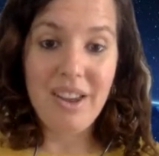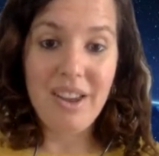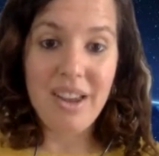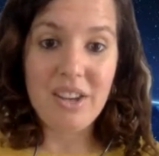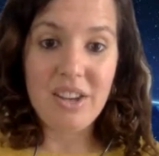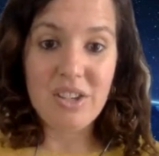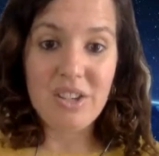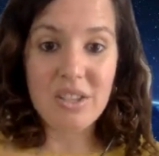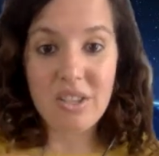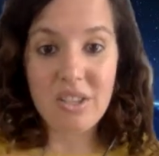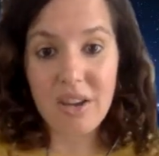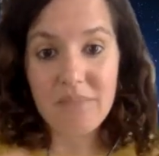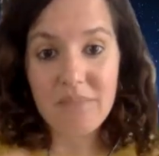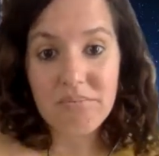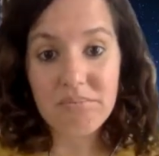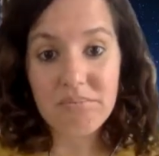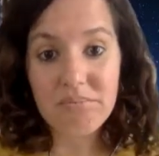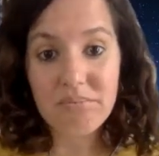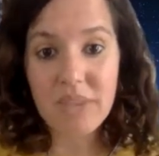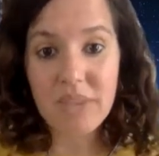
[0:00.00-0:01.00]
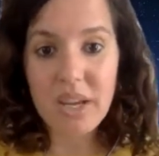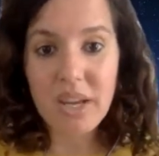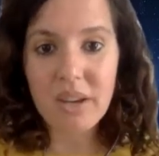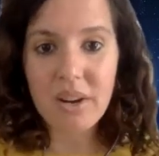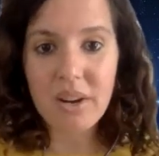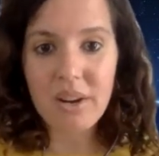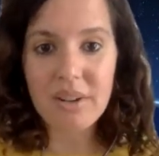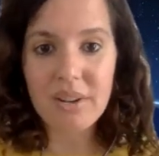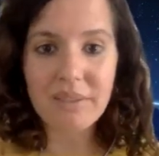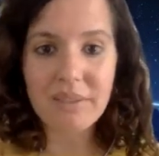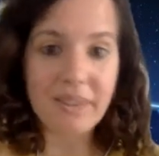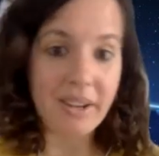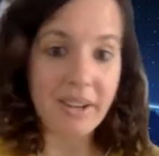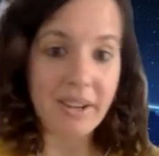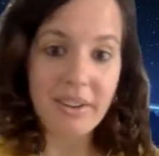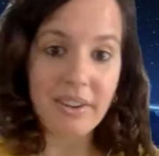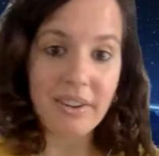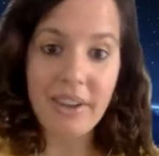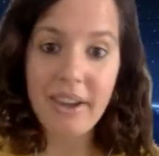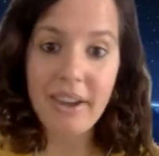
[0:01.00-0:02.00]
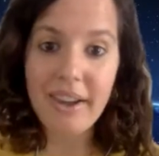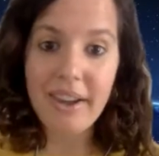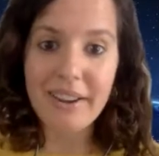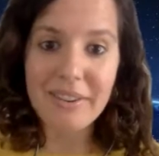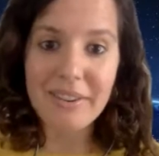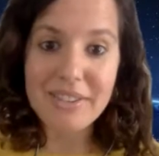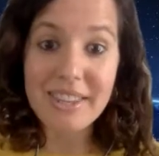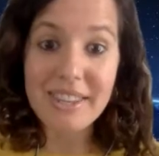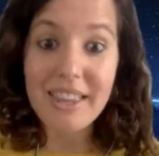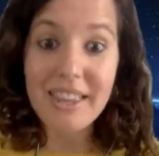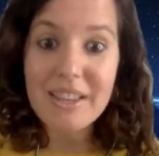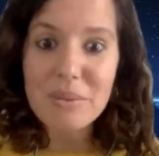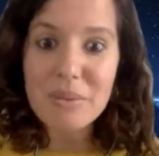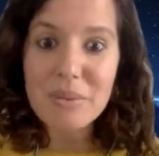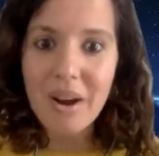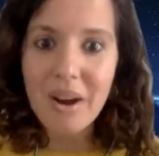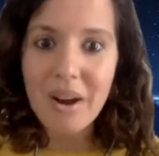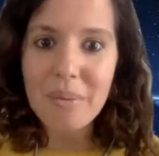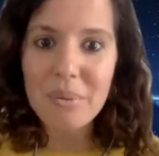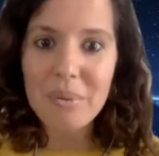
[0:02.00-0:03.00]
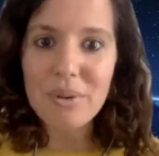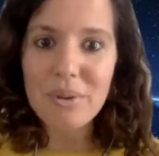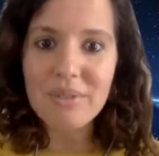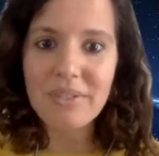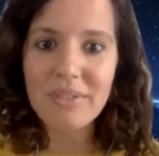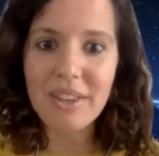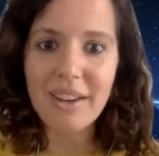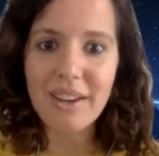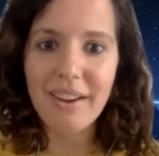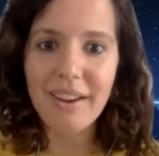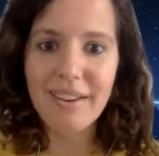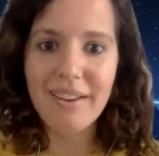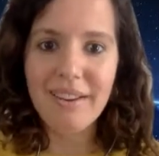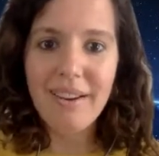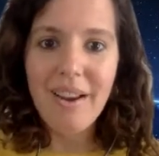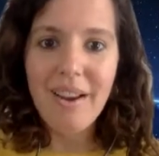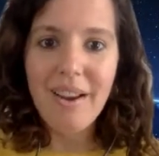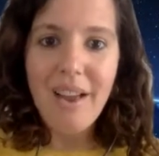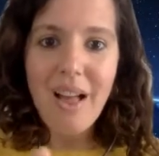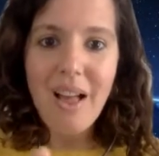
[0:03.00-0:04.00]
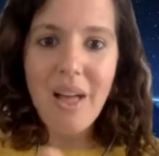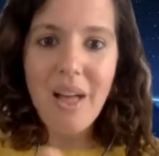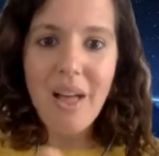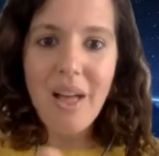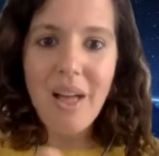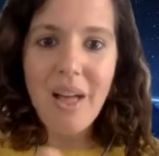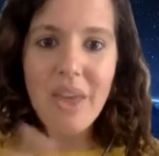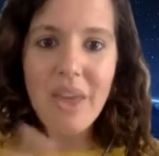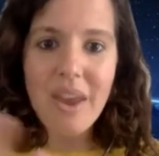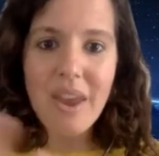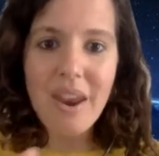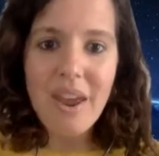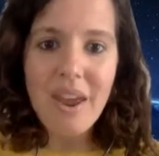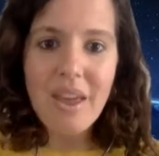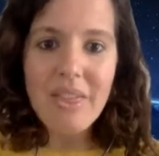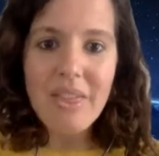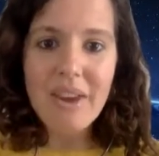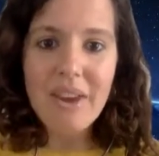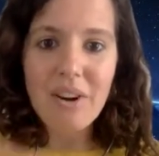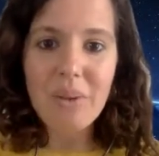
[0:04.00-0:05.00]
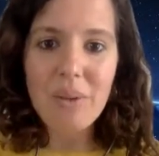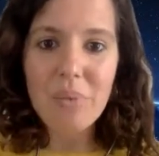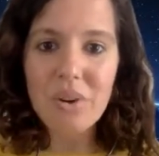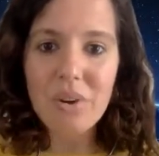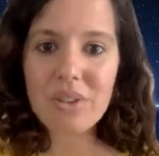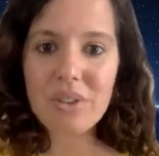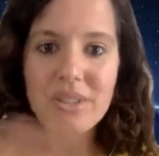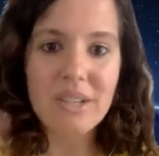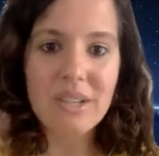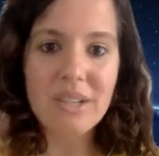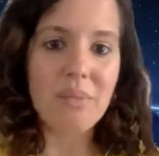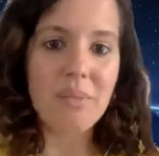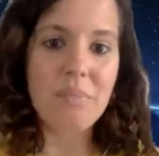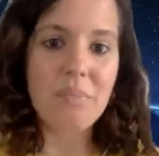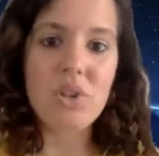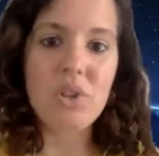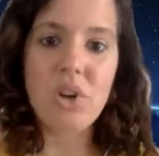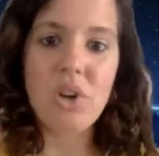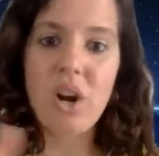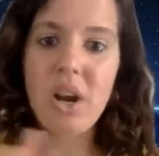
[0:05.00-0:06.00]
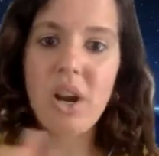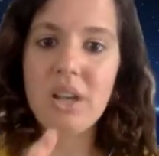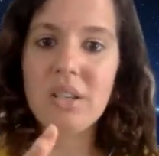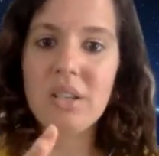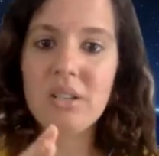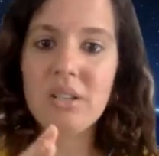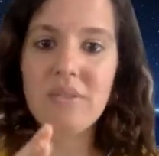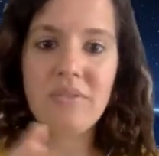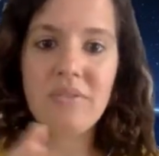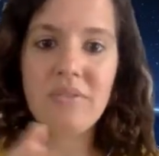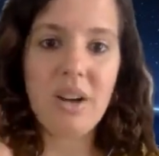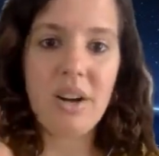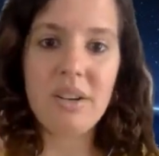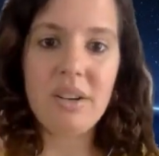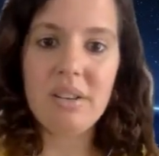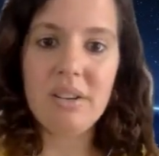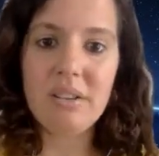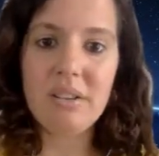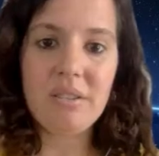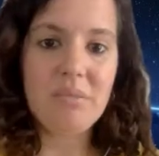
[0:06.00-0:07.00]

And she's like, there you go. And I'm like, okay, so that's why I moved there. And then there I was, and I'm trying to find it.